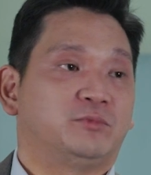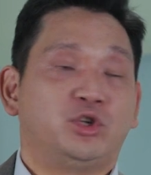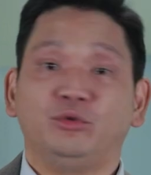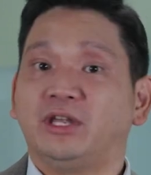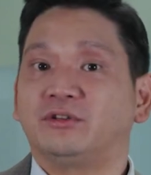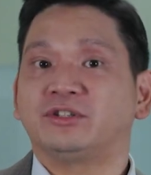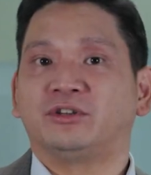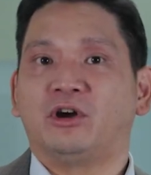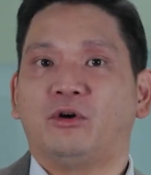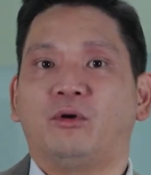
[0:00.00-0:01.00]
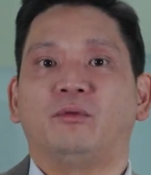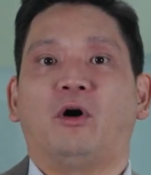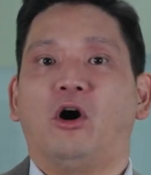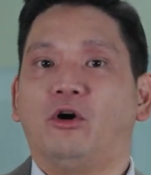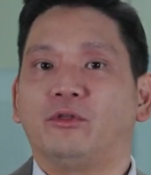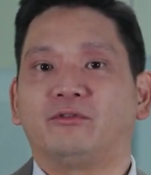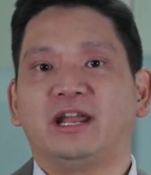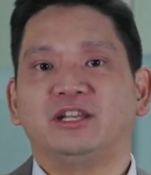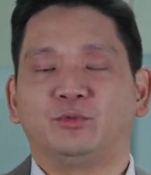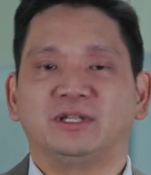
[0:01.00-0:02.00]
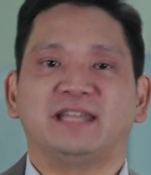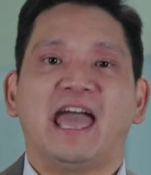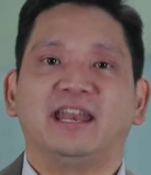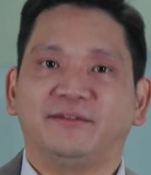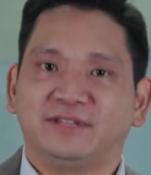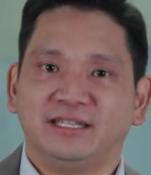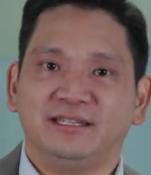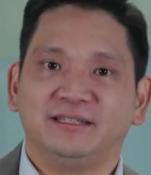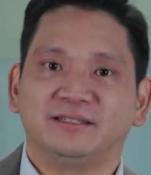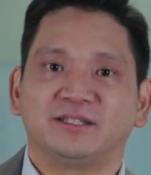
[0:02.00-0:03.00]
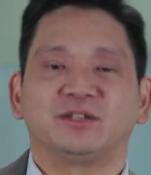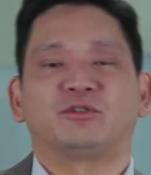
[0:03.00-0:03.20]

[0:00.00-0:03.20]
2 years ago, all the rage was NFTs,